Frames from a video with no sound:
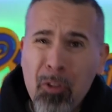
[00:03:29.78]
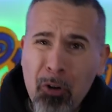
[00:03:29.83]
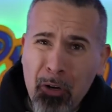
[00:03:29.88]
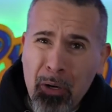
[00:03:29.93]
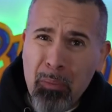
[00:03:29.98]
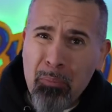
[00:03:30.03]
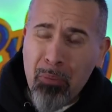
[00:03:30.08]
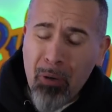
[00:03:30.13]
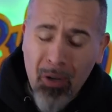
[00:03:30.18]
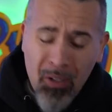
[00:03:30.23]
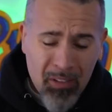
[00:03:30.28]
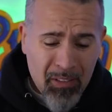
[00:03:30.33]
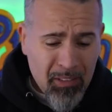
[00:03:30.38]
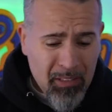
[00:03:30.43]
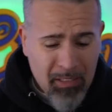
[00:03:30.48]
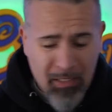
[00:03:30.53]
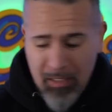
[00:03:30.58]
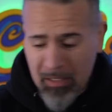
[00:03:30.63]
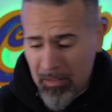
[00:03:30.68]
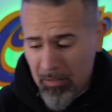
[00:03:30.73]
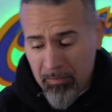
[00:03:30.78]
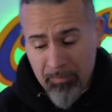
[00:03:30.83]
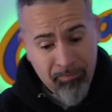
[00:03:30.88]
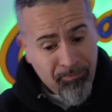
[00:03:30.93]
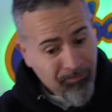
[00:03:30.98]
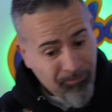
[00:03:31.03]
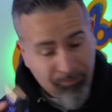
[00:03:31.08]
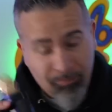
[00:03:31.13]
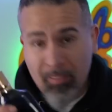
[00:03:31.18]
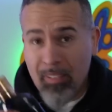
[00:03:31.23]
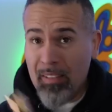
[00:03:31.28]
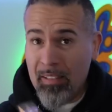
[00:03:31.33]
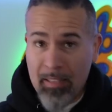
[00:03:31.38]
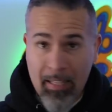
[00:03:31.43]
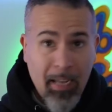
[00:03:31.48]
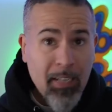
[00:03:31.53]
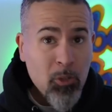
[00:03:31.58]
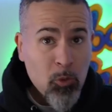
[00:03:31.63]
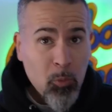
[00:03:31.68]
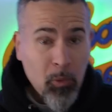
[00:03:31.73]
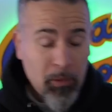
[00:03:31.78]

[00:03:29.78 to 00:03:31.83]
30 bucks, this next